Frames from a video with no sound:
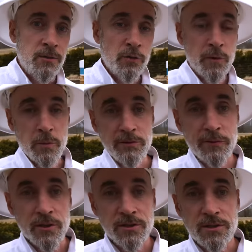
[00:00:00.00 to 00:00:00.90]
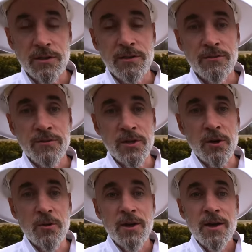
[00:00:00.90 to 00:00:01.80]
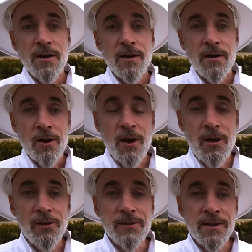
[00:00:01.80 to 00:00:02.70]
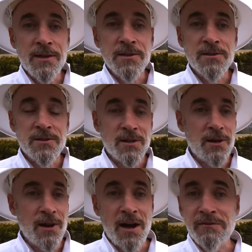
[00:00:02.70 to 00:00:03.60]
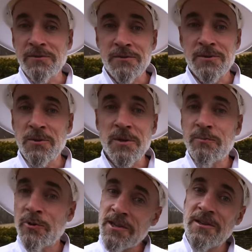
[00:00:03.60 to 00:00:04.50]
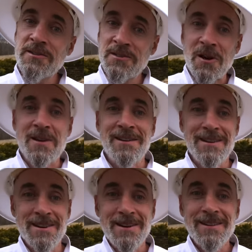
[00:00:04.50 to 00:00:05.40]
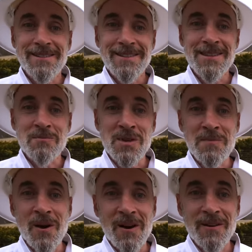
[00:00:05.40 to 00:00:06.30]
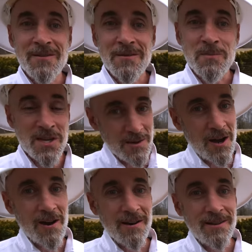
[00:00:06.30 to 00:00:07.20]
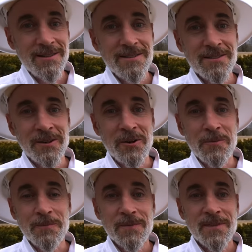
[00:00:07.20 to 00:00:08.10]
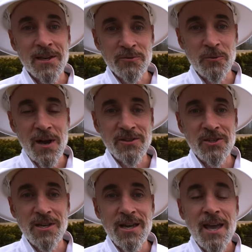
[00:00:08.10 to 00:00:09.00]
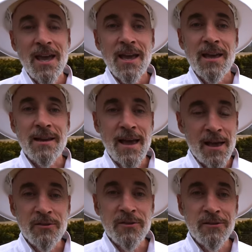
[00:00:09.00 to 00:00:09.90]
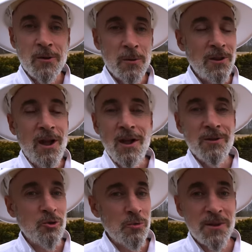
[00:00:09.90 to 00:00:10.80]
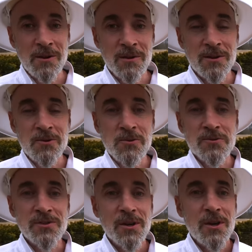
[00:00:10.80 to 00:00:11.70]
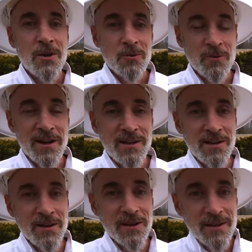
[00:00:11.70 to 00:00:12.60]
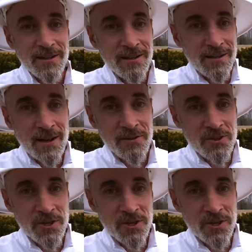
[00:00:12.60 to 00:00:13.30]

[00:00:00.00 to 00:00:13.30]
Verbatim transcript: November first. So all is off to a pretty good start here in the Bee Barn Bee Yard, so thanks for watching, and as things go along, you will be hearing news right here on the